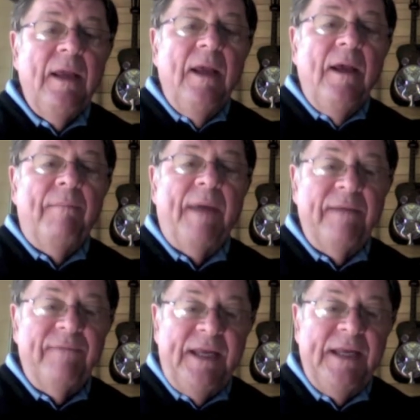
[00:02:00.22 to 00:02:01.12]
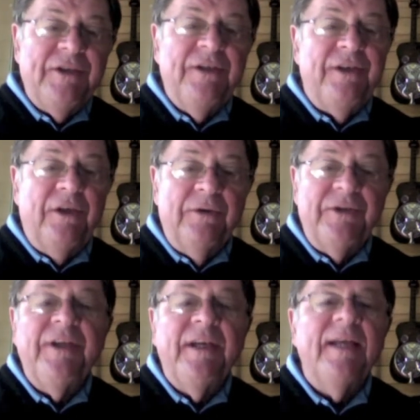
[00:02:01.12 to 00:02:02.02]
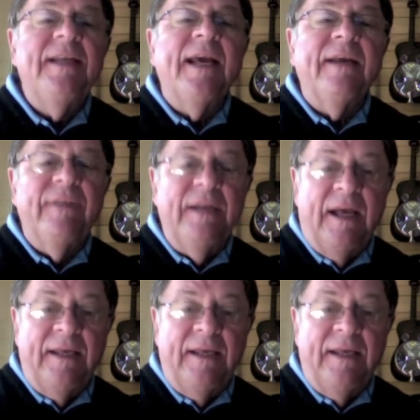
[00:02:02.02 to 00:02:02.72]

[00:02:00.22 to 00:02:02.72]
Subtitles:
My invitation to you is to connect the 9